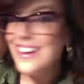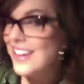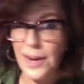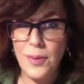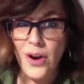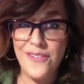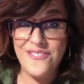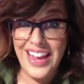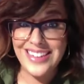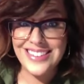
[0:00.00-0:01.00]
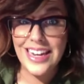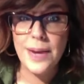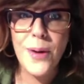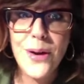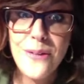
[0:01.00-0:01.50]
Can I borrow your face? Can I
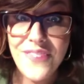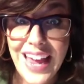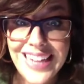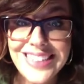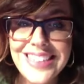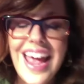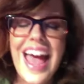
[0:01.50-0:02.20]
borrow your face?